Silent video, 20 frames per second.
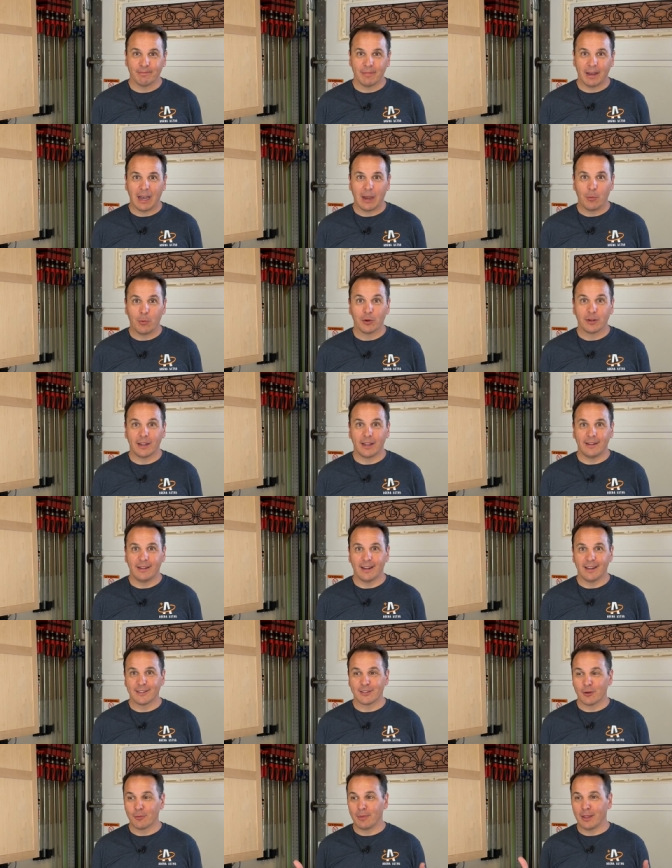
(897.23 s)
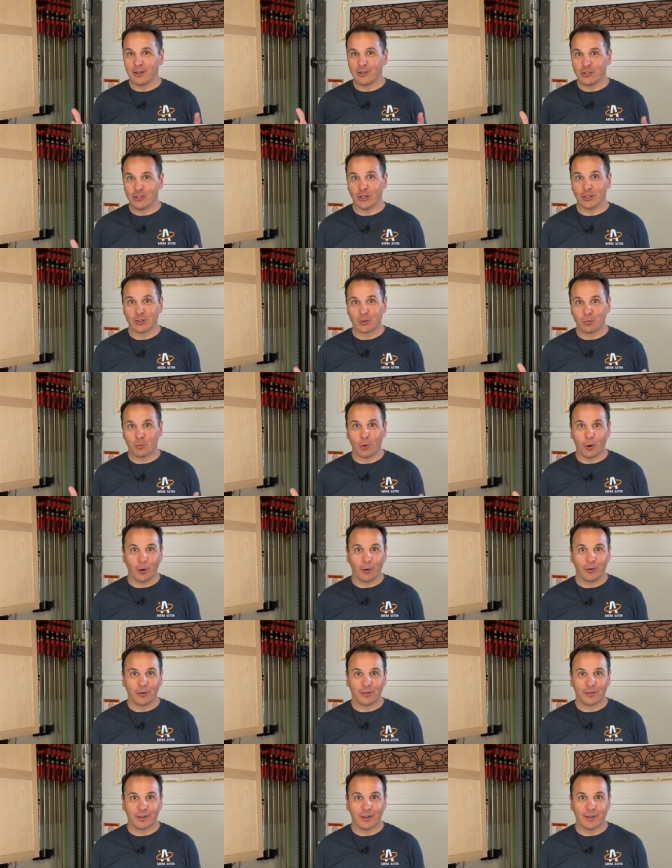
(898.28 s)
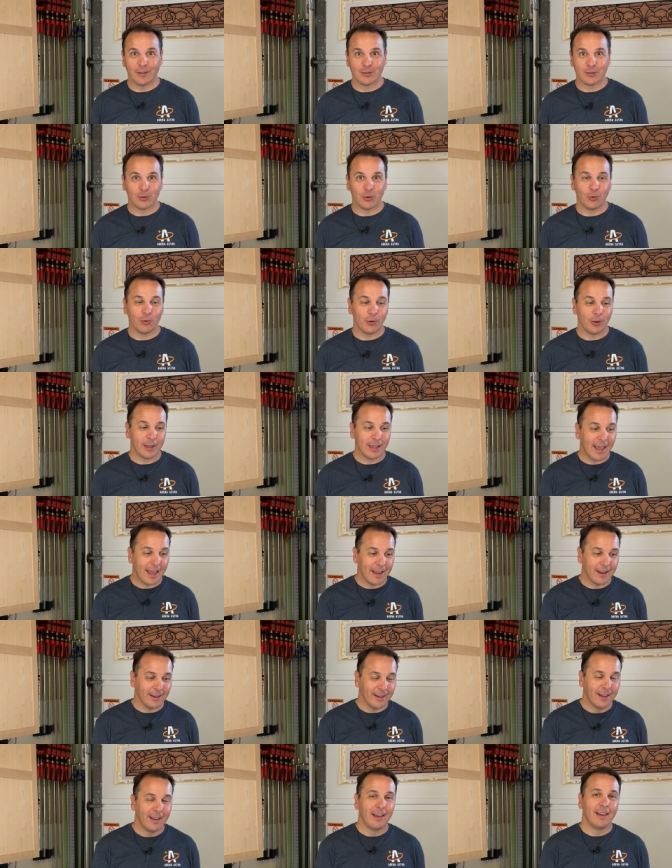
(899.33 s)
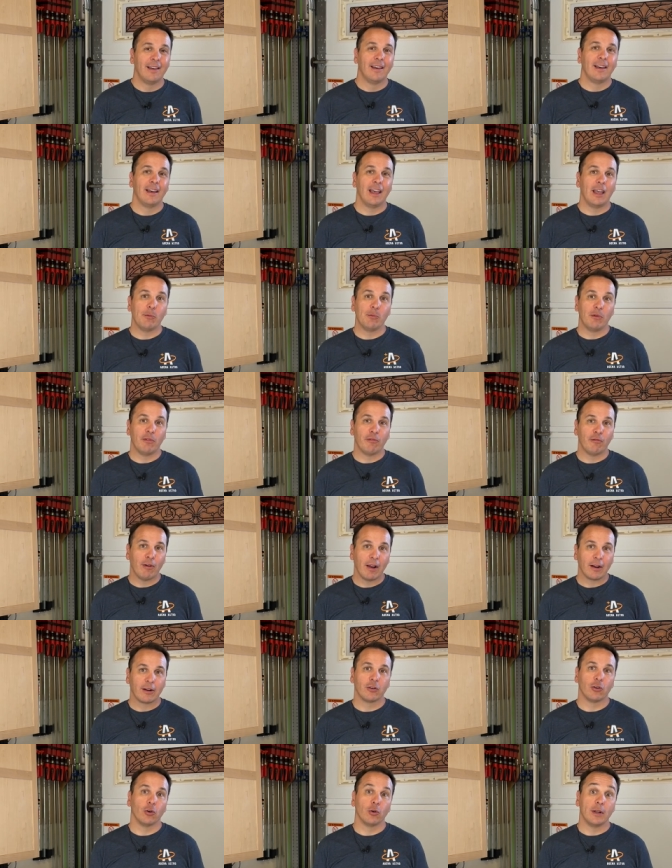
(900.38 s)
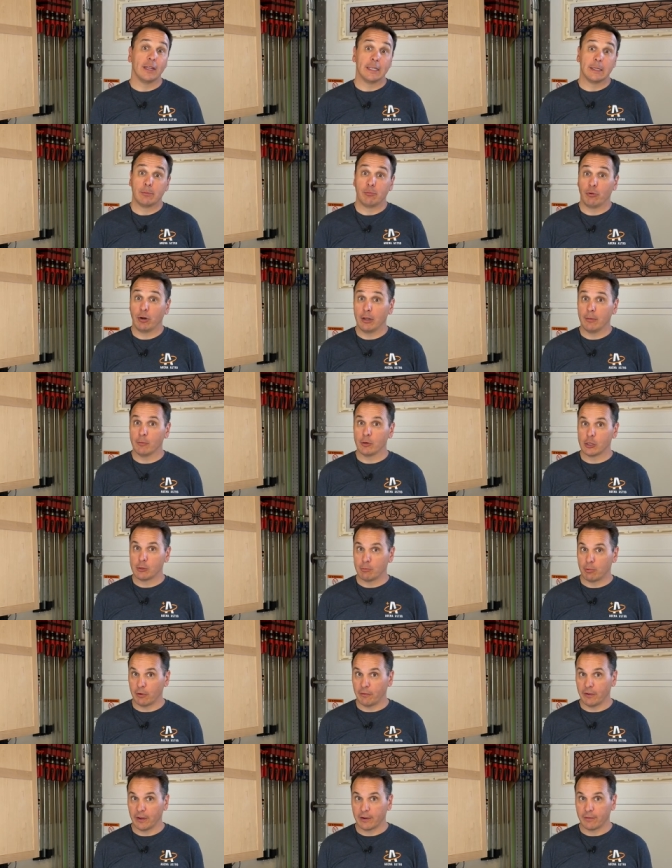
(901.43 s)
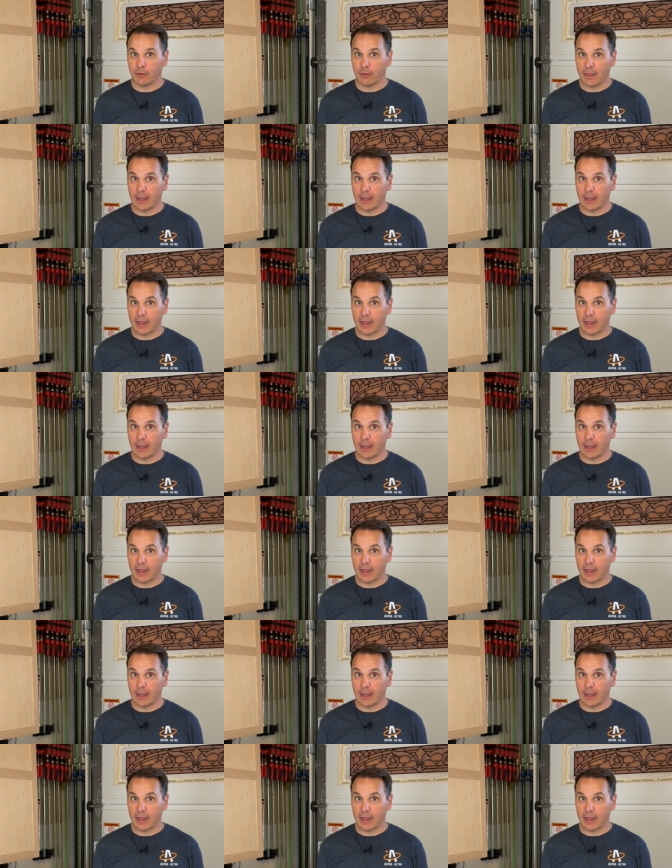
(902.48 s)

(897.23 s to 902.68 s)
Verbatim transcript: I want a telescope that just works. So again, a refractor is pretty much perfect for